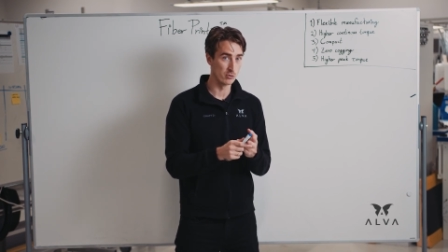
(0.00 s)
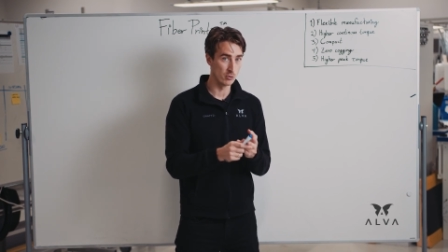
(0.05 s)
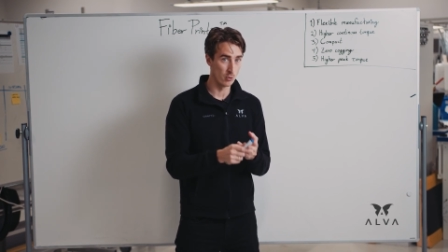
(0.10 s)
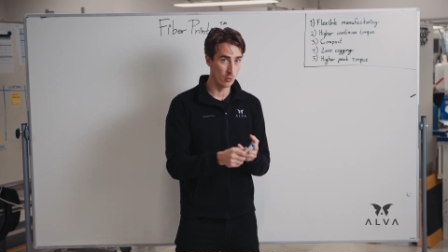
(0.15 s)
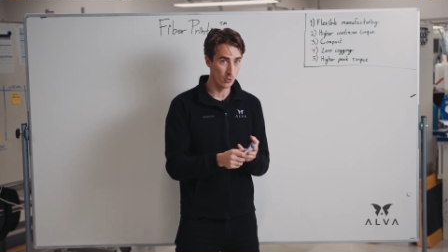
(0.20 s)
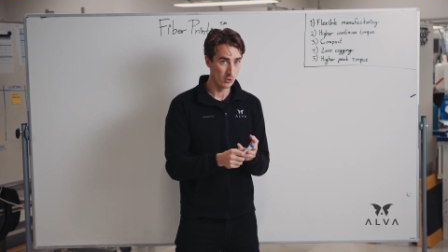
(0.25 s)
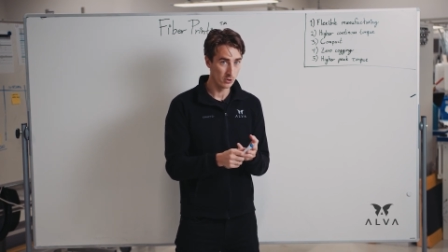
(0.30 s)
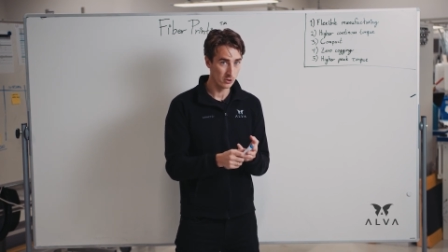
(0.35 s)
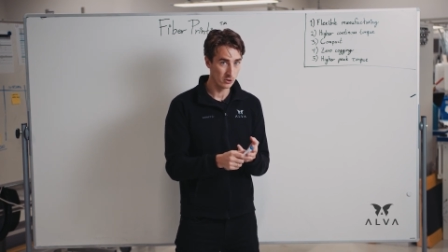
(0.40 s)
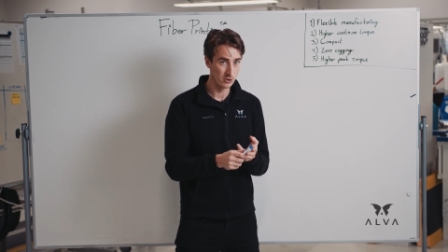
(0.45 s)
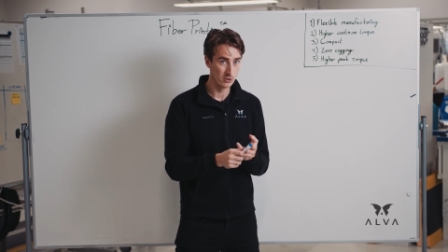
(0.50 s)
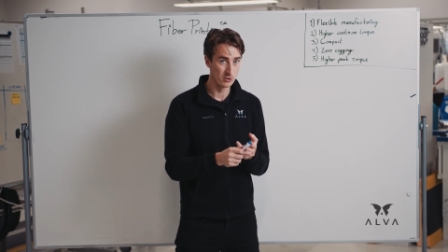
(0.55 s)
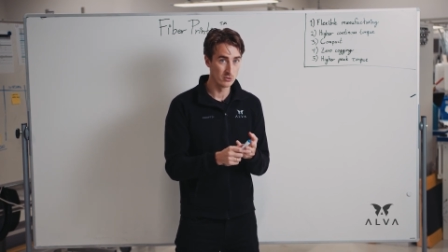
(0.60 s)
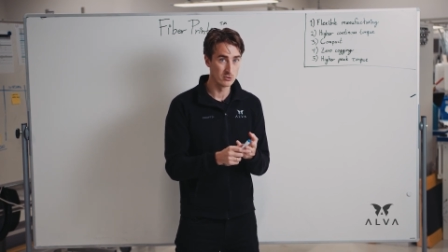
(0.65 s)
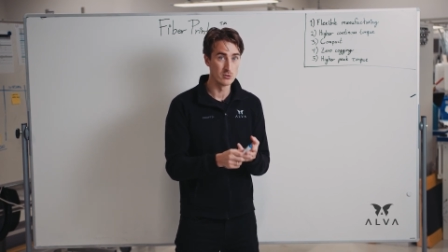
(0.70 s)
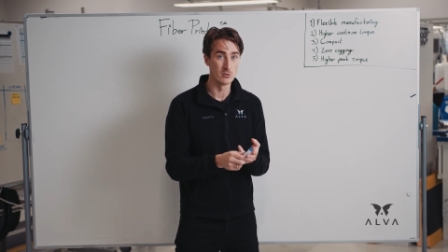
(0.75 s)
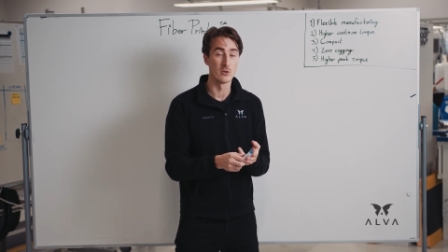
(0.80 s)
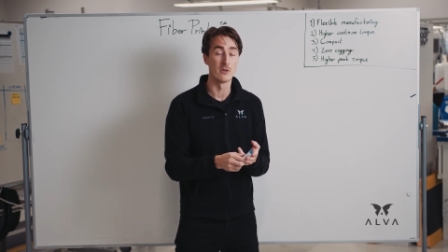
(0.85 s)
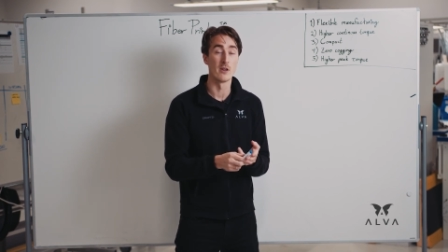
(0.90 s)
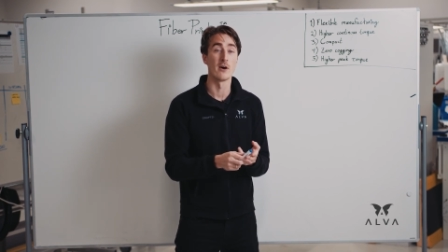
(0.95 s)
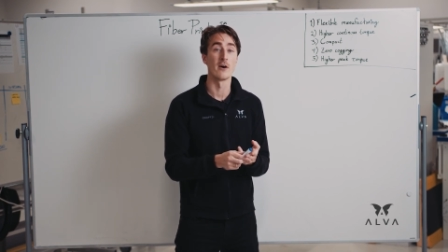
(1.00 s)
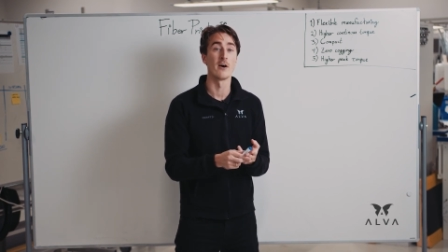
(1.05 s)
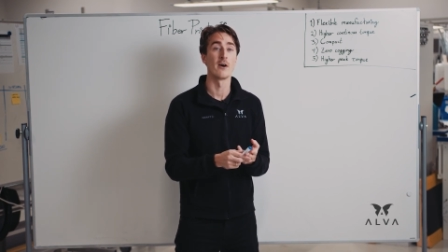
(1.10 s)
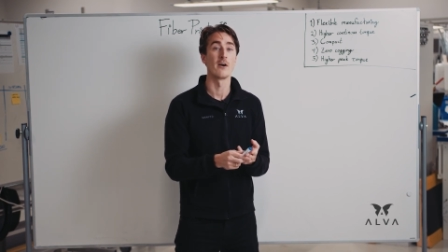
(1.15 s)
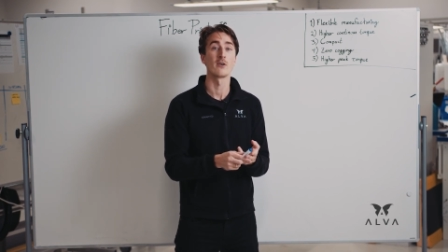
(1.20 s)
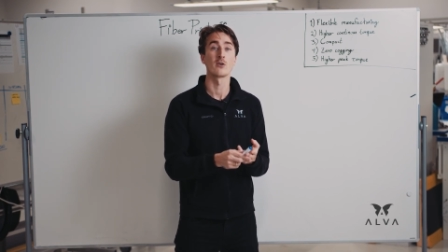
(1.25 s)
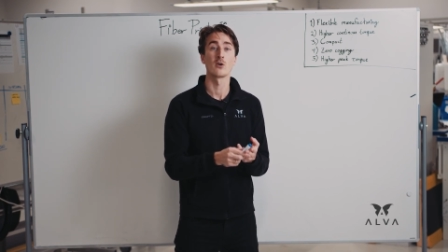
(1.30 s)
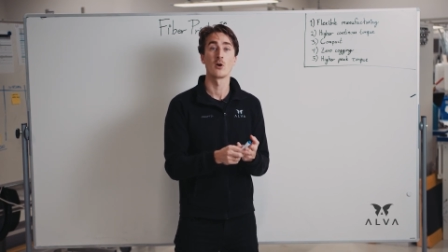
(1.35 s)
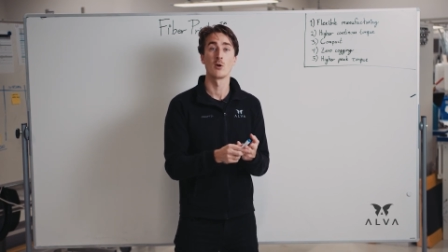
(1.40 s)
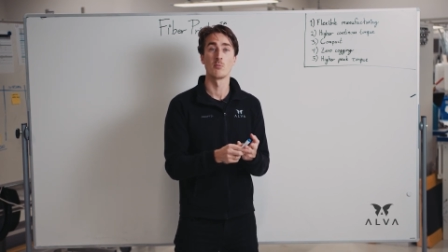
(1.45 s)
torque due to the
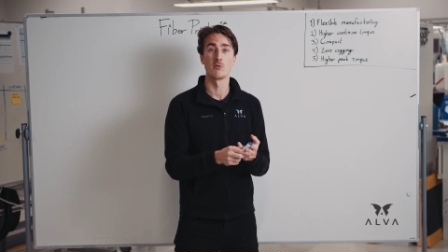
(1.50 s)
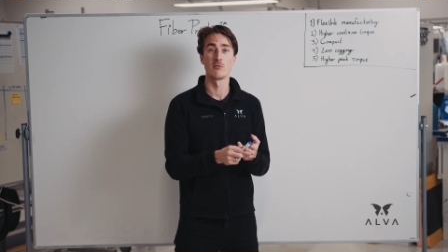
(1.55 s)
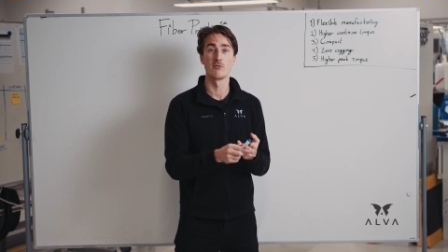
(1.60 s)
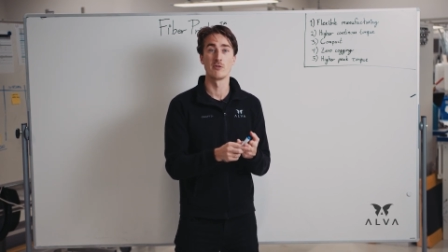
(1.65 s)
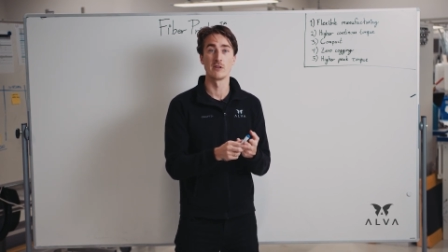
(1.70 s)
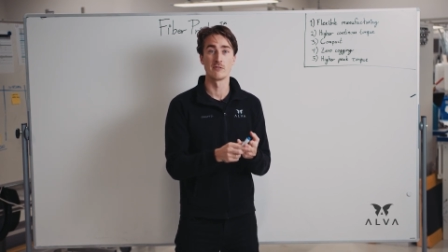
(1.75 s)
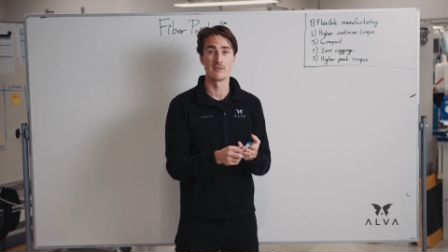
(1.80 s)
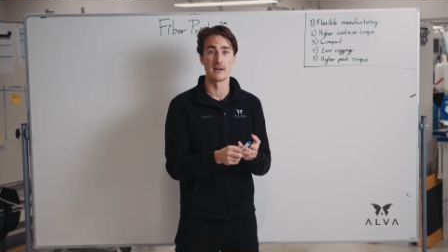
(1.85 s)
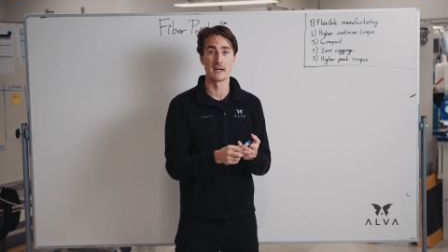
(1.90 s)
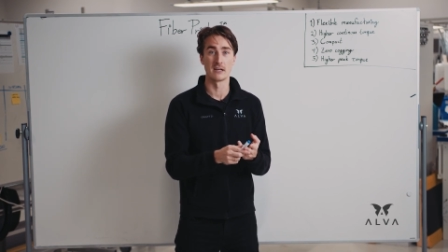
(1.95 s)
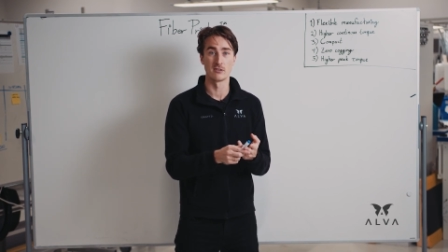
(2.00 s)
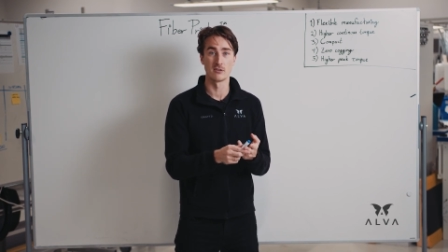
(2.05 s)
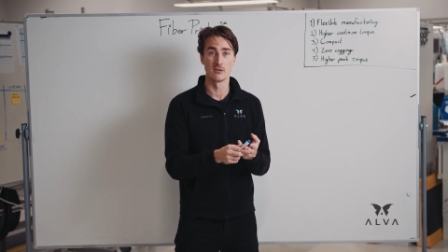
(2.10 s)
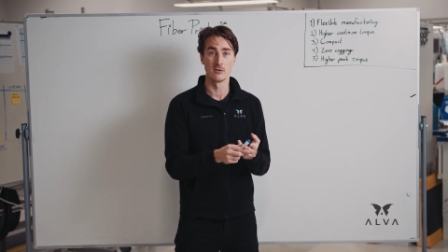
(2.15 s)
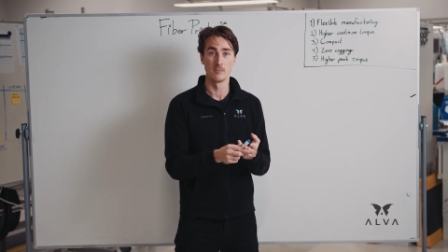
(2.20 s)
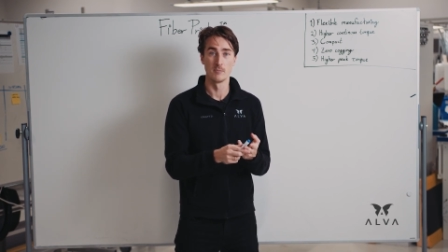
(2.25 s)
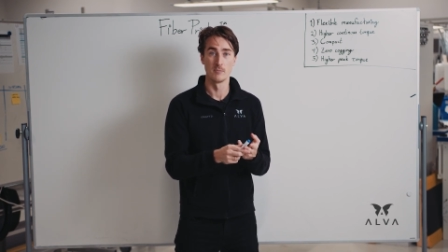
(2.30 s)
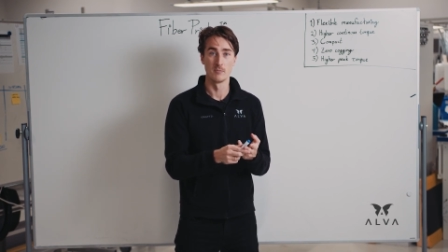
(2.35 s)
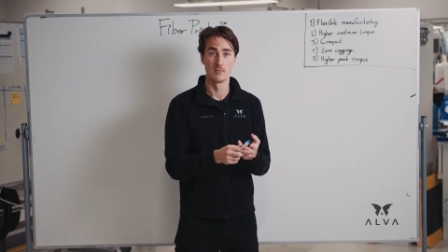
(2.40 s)
higher copper fill factor,